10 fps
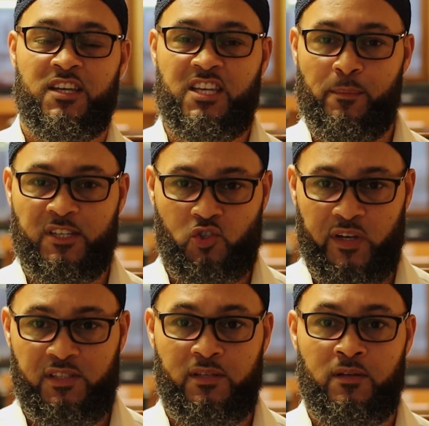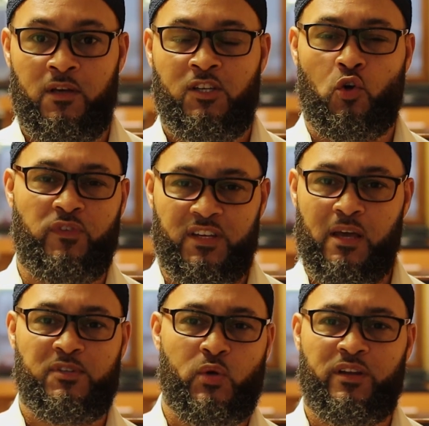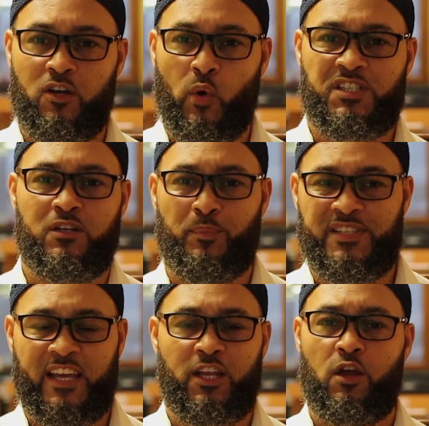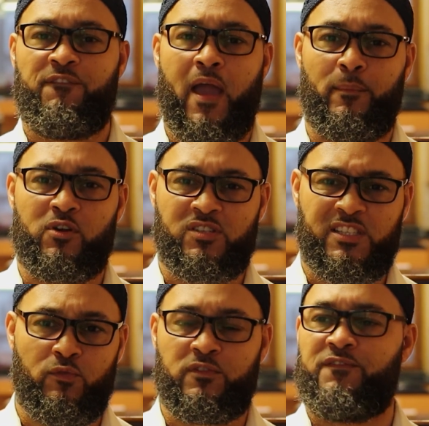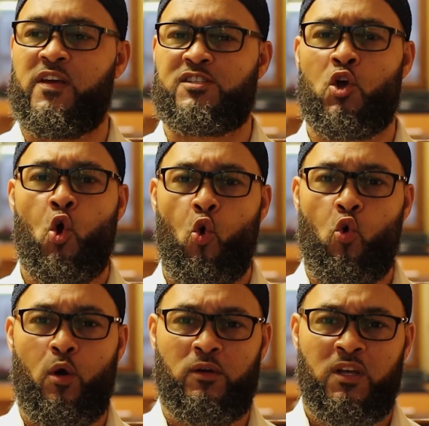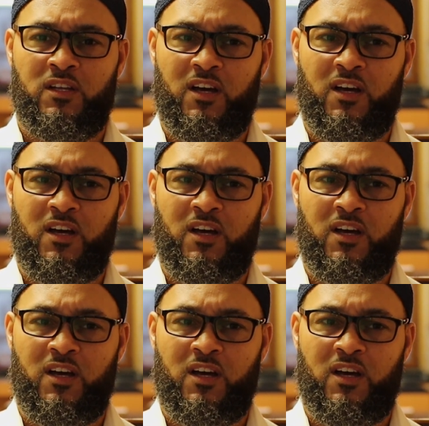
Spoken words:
demonstrates it. So if you're demonstrating aggression and protecting your family or self-defense or